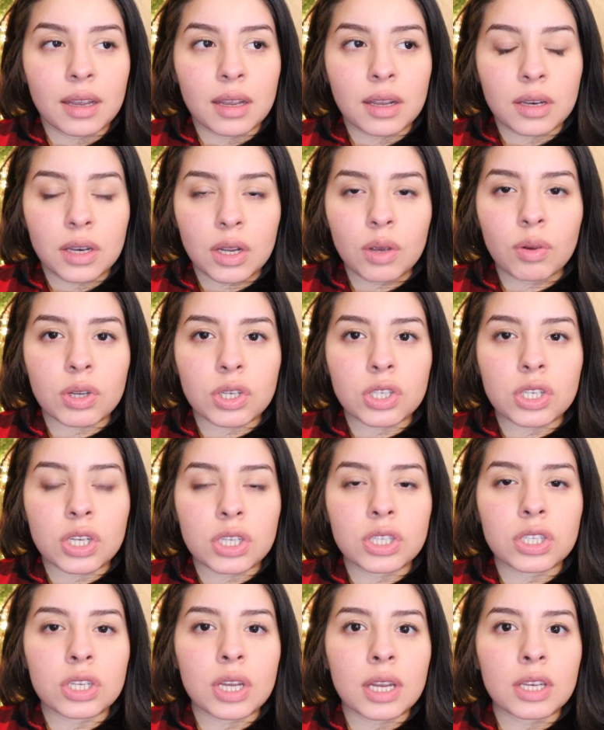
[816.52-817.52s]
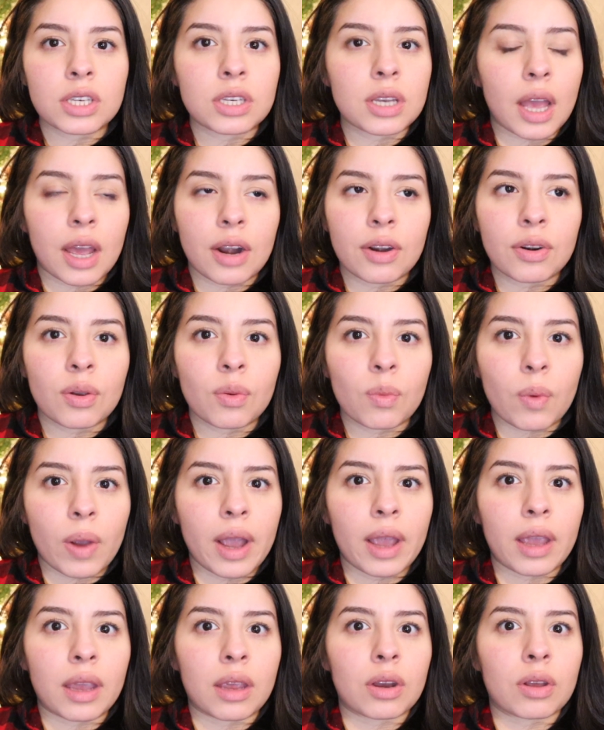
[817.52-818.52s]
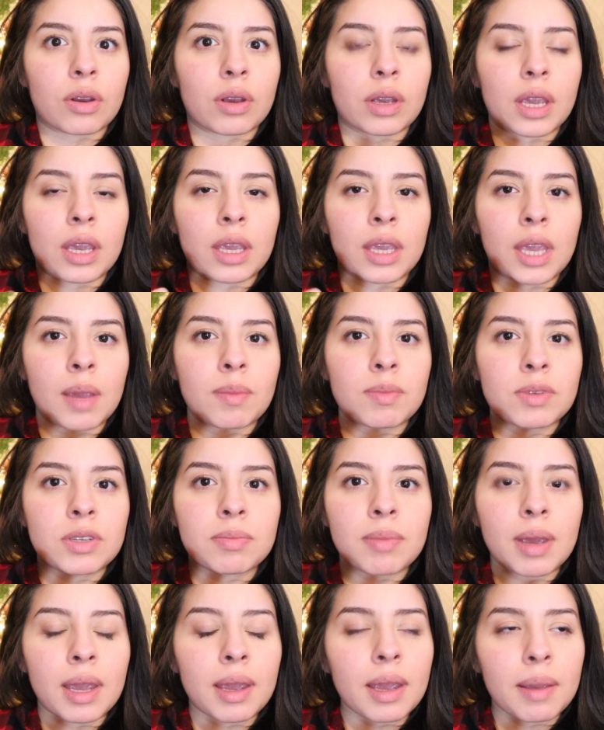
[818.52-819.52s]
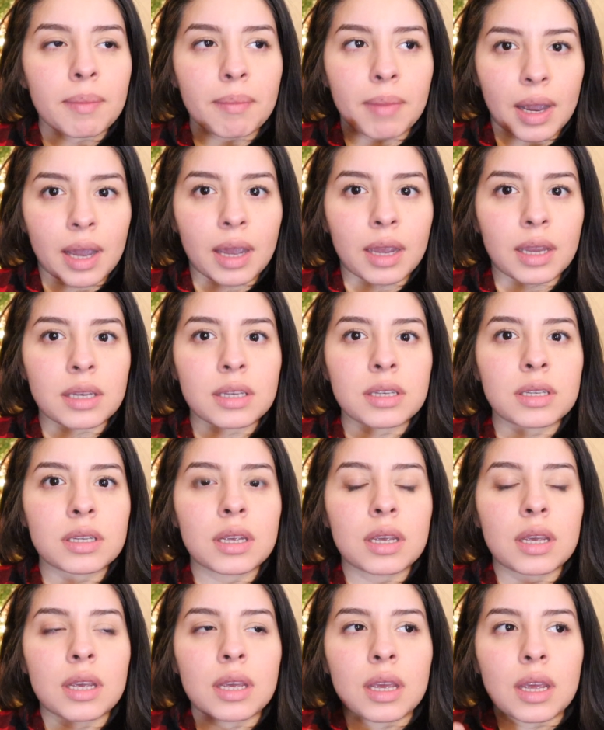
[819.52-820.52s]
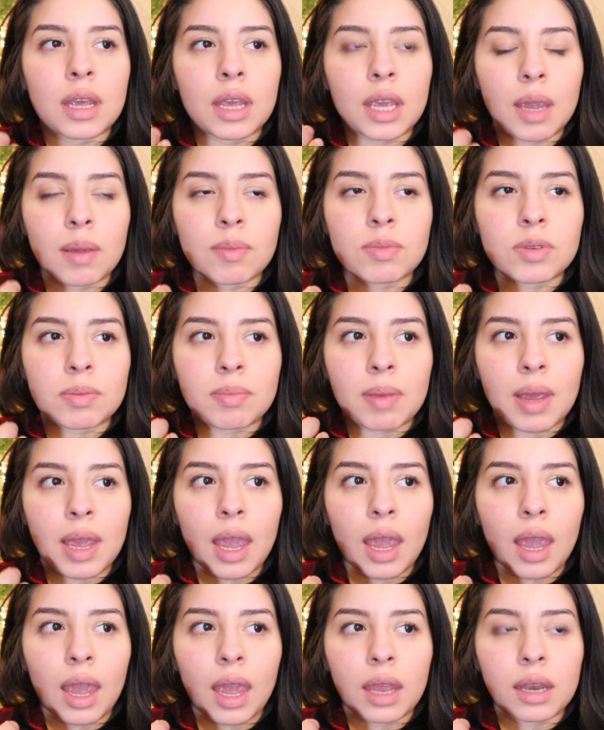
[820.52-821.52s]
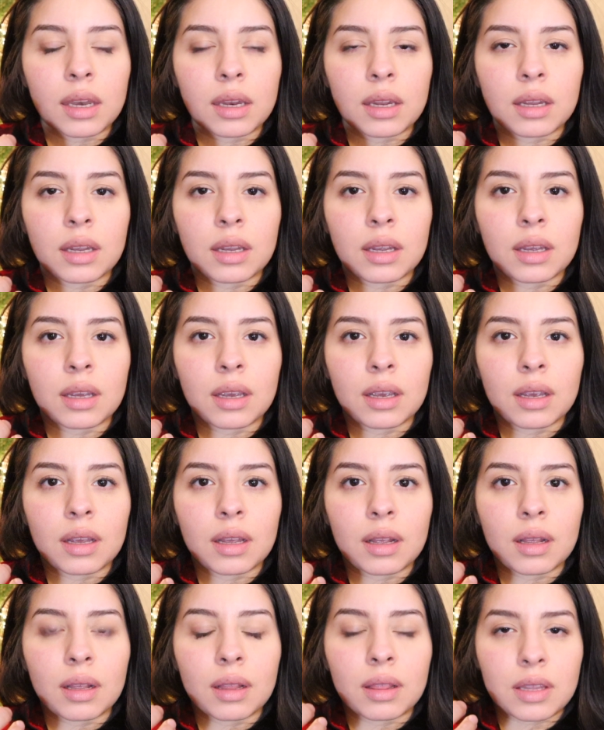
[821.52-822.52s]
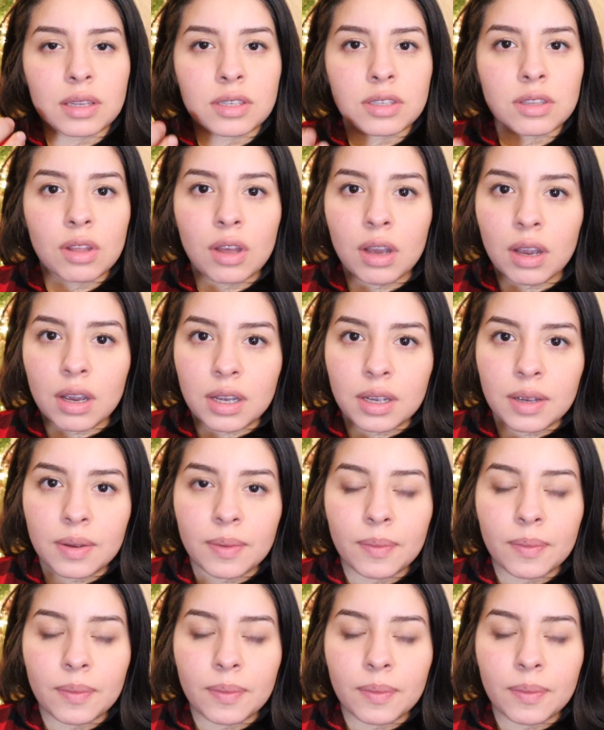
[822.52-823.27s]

No, it I don't know why, it came to my mind, came to my head, this thought.